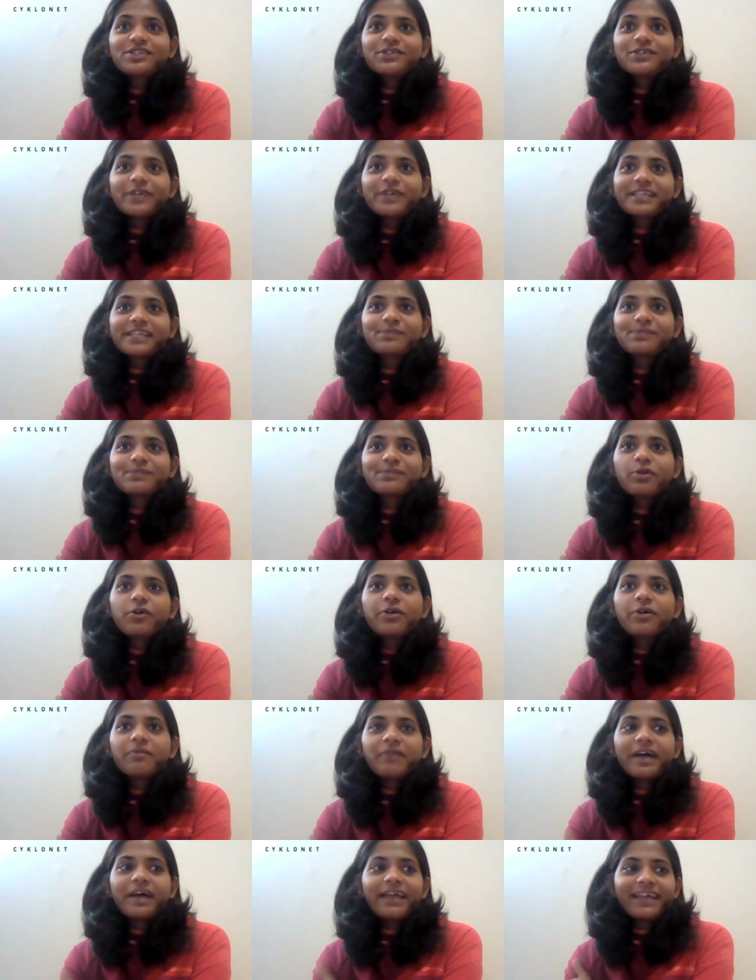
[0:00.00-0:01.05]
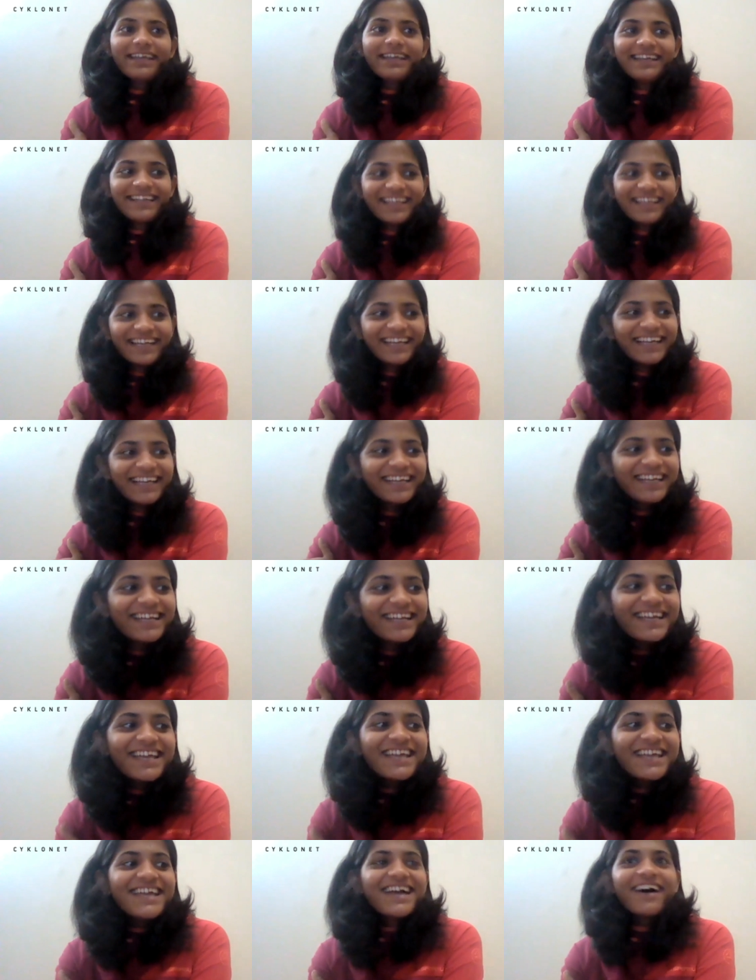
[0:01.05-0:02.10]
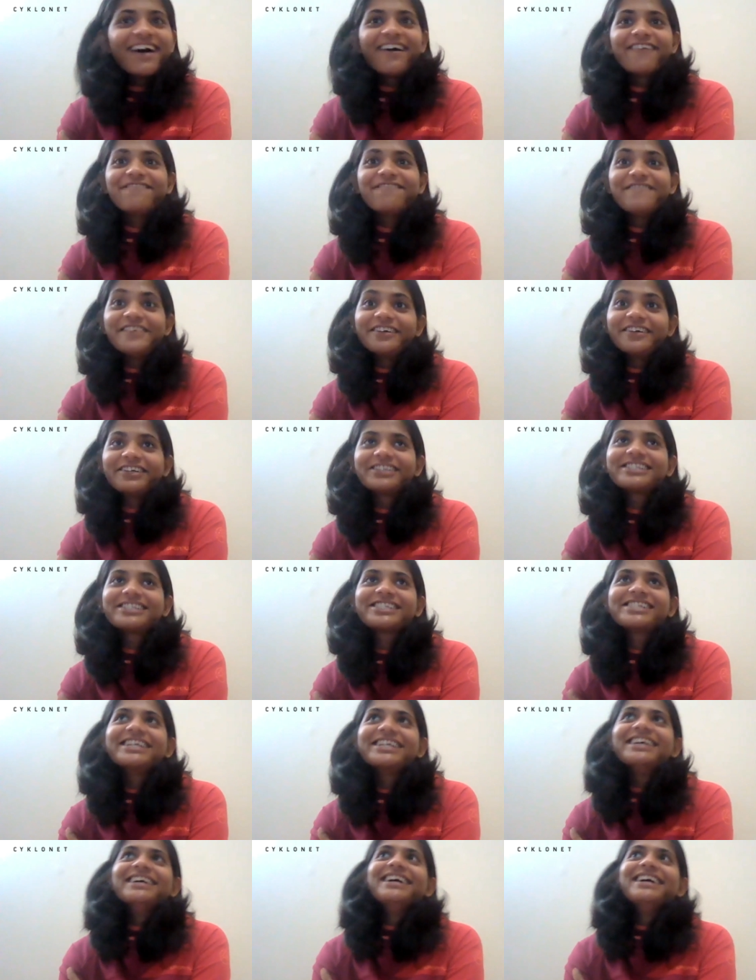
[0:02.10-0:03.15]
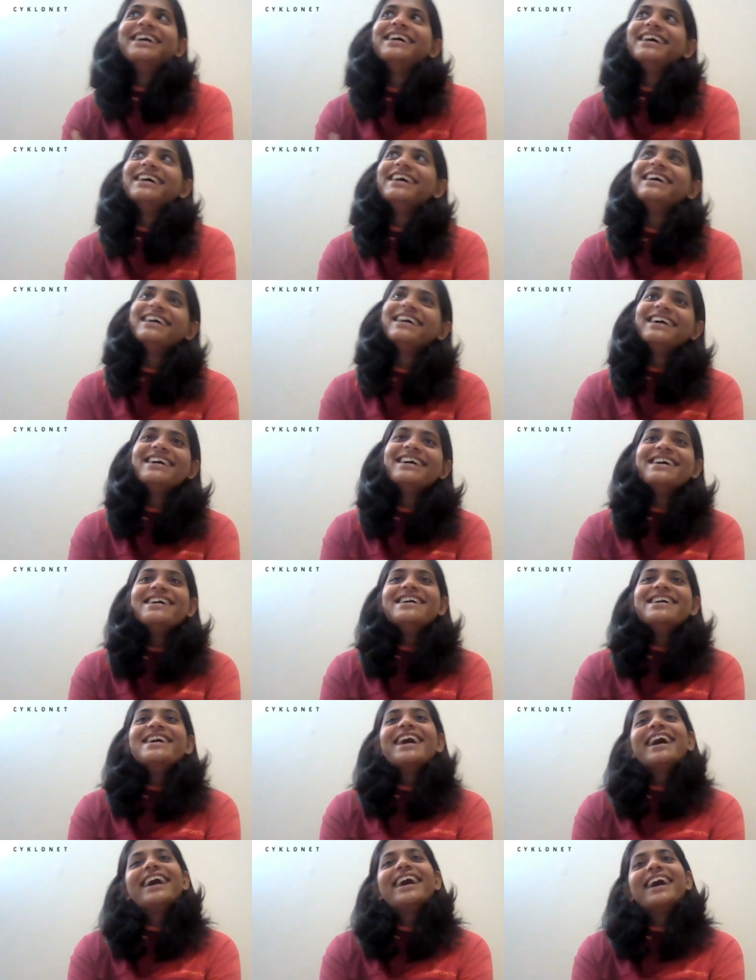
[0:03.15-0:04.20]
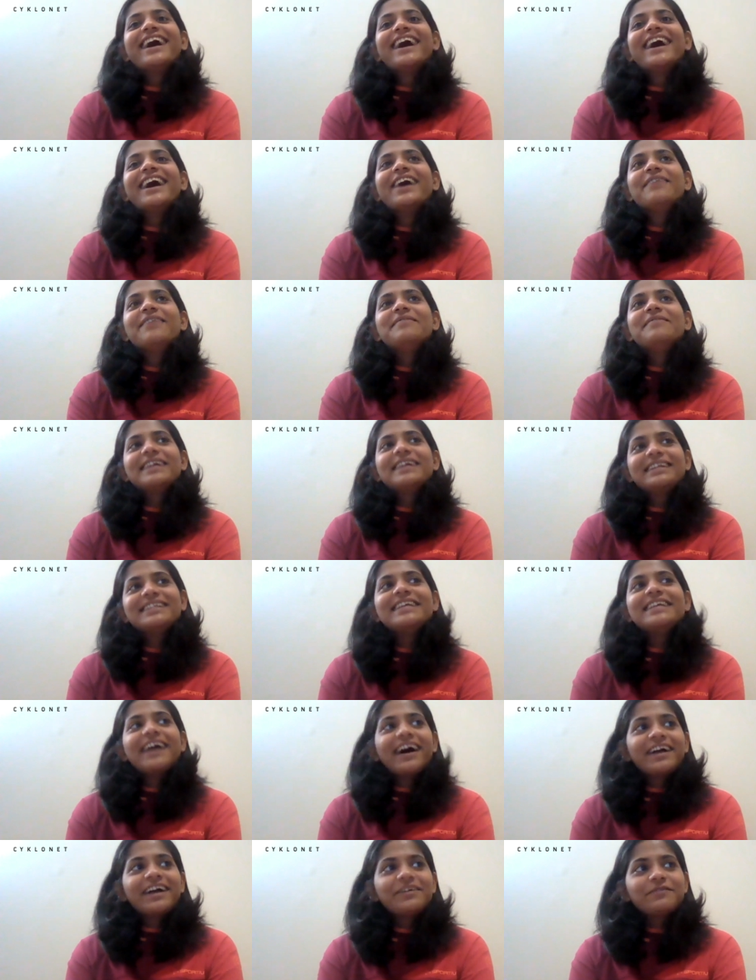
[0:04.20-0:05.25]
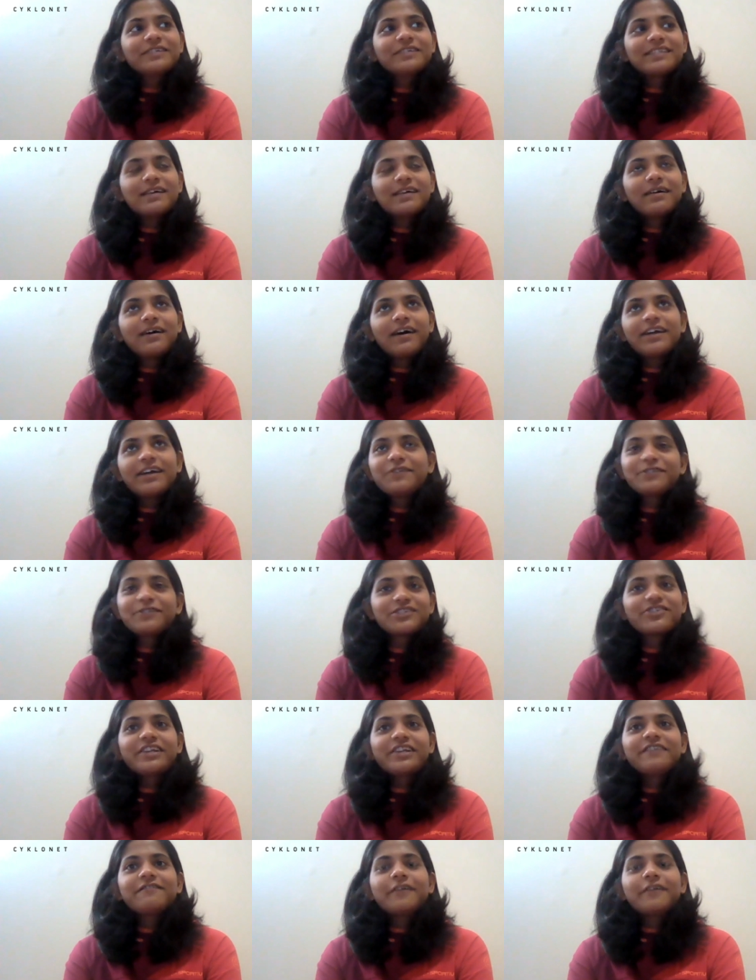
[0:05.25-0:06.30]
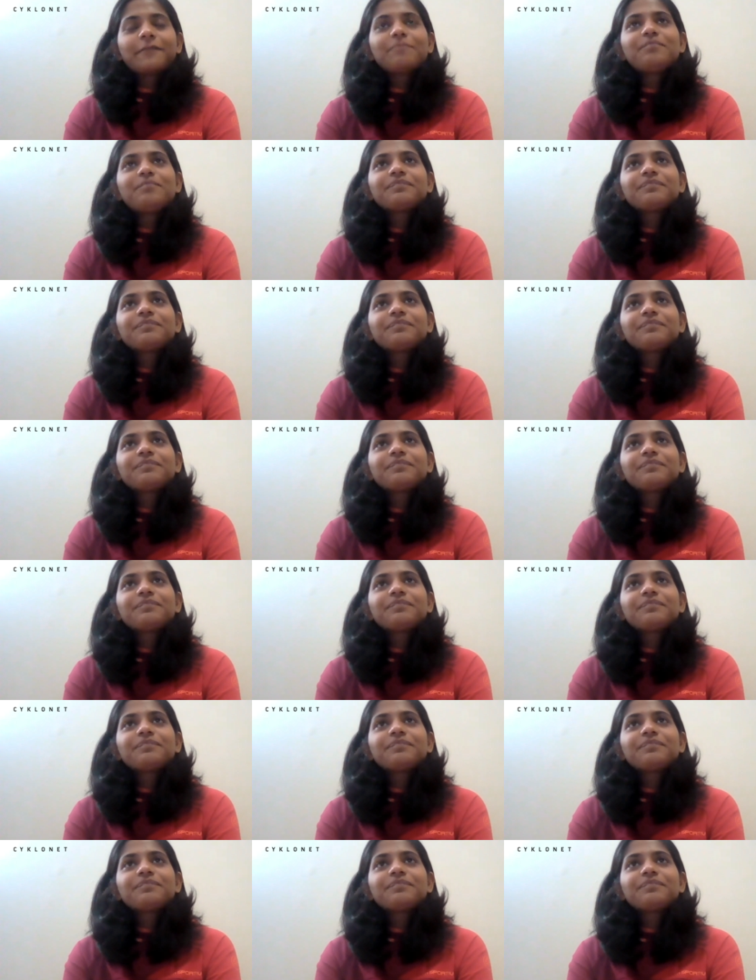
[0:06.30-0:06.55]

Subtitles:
to explore my fears. But then yeah, it was really fun.